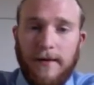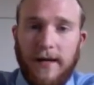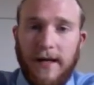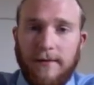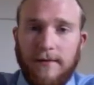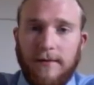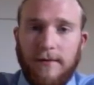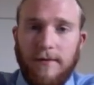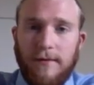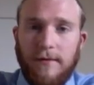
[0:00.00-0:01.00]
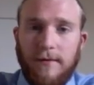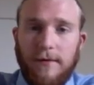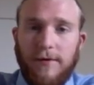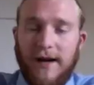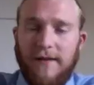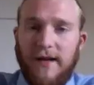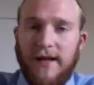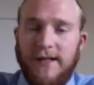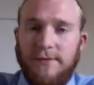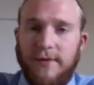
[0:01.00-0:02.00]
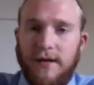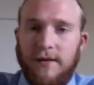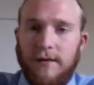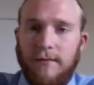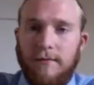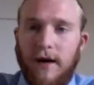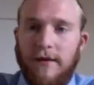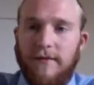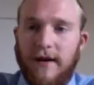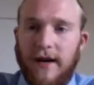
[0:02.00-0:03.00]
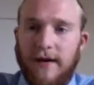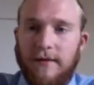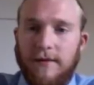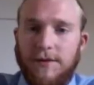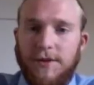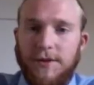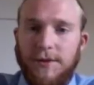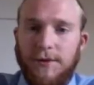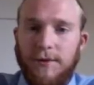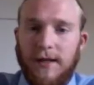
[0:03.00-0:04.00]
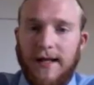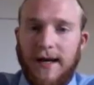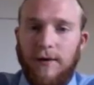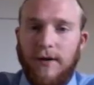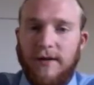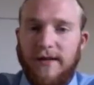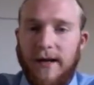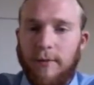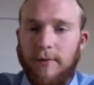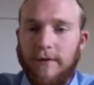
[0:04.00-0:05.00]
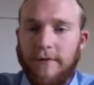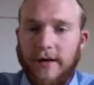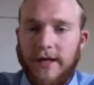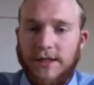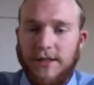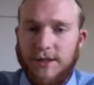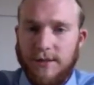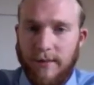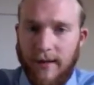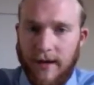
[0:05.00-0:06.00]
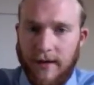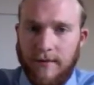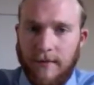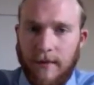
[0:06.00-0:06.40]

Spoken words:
And graphene has been modified to allow nanoperforations to be made,